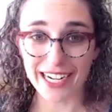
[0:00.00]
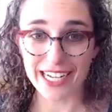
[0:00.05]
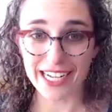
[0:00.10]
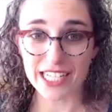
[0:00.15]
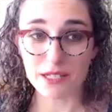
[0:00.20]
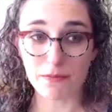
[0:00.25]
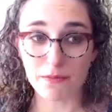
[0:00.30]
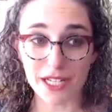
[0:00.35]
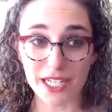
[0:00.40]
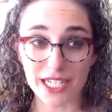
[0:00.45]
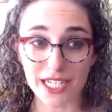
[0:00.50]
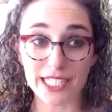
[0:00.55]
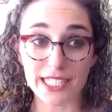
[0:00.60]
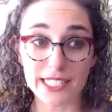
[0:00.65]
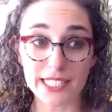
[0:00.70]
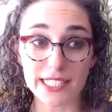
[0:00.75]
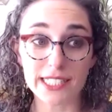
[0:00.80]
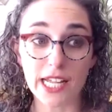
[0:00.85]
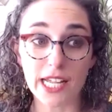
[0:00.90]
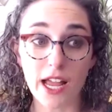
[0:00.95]
Is
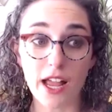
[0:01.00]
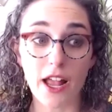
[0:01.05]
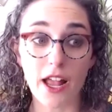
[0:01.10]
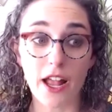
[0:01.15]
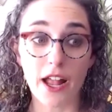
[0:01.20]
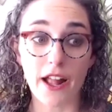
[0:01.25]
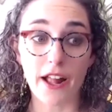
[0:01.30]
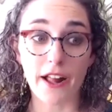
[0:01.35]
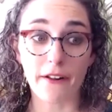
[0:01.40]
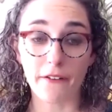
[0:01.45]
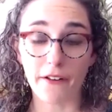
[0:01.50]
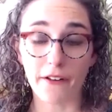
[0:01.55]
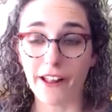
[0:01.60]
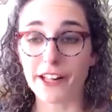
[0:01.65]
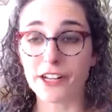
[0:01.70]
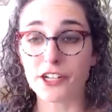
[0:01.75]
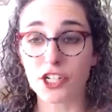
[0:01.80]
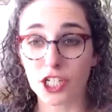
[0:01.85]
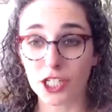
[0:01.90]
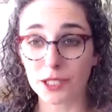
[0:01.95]
because
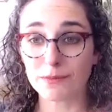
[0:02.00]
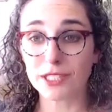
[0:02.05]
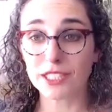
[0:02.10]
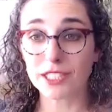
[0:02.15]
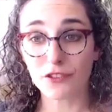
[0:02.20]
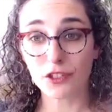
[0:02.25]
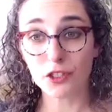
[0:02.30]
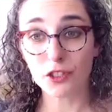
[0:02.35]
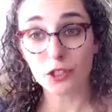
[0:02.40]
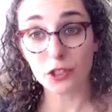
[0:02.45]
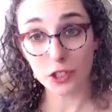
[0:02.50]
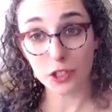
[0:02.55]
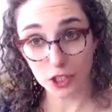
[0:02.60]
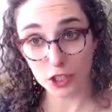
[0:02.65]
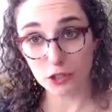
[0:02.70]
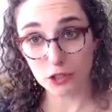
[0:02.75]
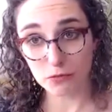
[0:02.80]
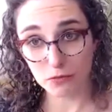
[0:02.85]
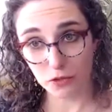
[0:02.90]
in terms of your